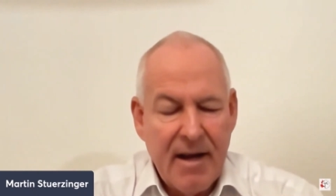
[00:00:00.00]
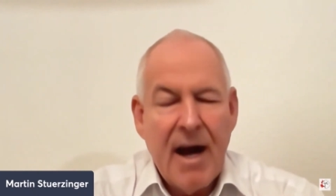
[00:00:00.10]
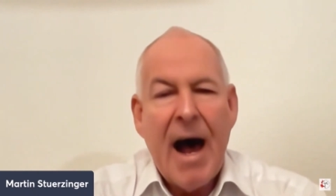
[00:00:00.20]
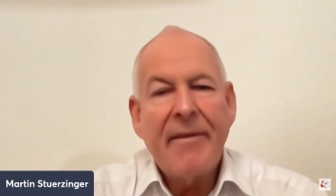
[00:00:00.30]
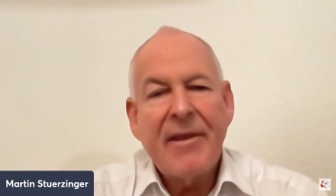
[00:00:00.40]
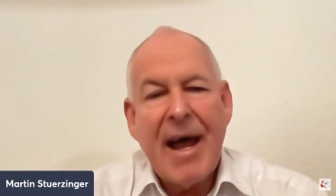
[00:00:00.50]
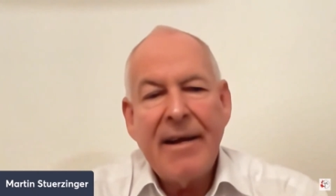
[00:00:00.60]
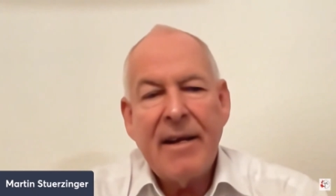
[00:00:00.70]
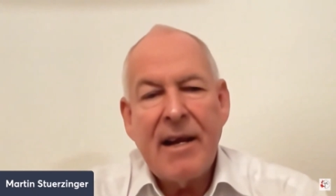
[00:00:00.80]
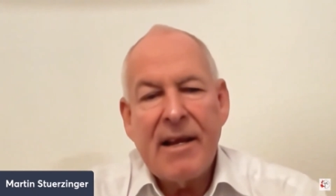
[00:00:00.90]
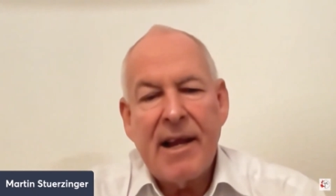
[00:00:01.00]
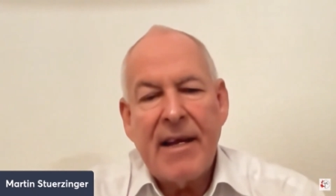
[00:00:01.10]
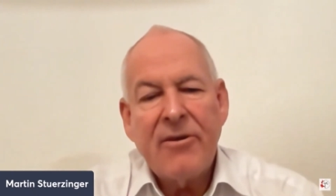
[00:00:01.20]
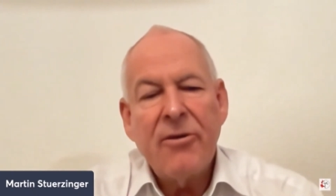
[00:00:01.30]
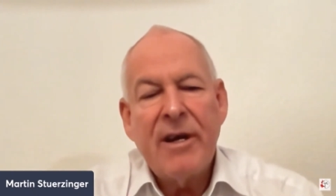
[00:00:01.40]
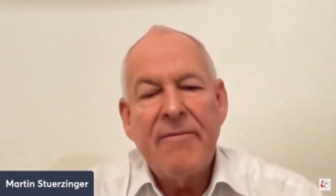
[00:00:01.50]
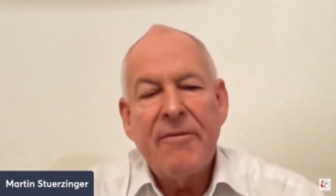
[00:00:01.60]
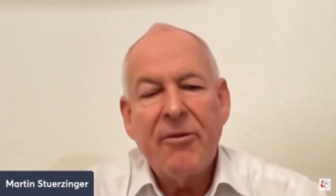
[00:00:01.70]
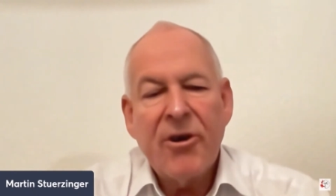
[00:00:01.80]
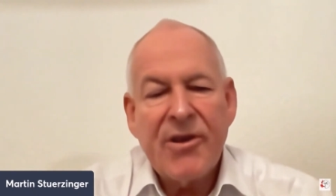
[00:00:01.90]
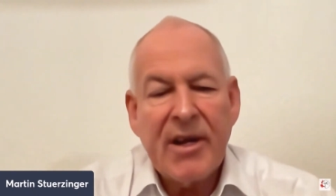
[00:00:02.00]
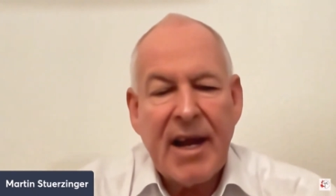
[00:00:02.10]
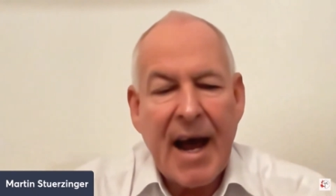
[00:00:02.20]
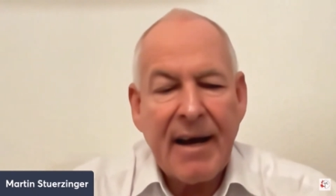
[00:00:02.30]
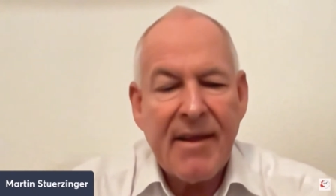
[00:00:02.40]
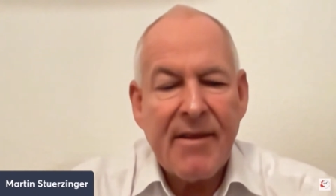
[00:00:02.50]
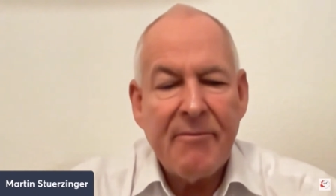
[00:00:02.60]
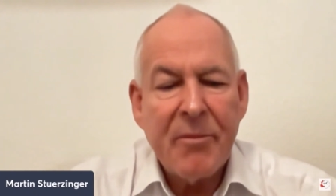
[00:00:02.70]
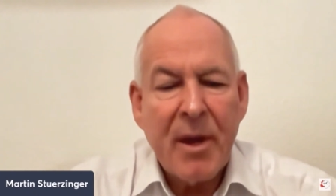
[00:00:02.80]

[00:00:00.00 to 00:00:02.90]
and then this led to even worse attacks.